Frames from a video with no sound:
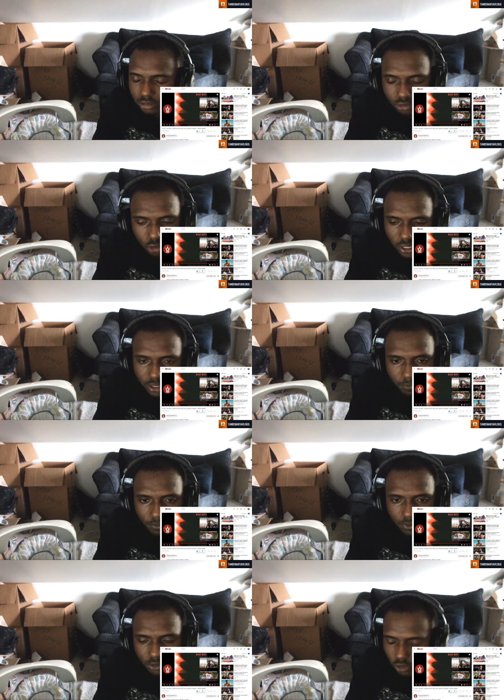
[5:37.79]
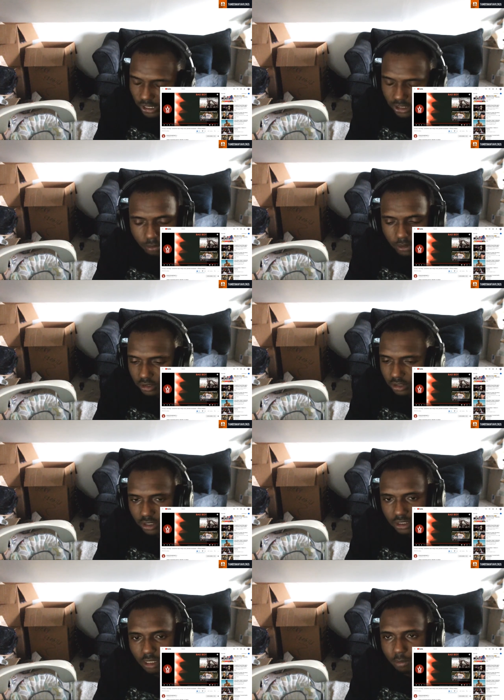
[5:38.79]
Drake. Drake is pretty good
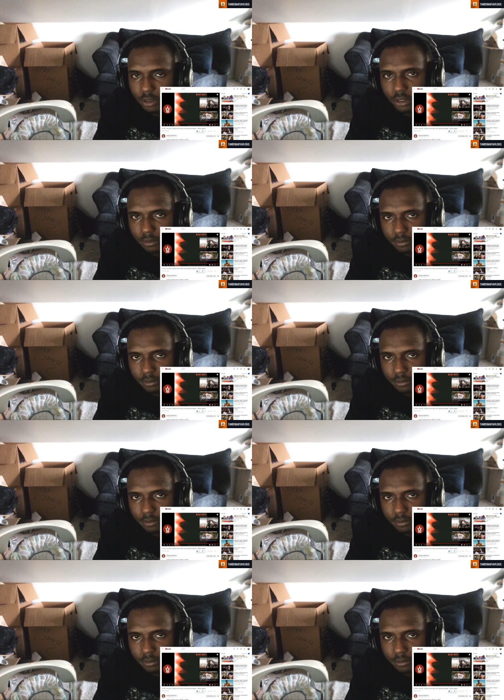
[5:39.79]
as Eminem.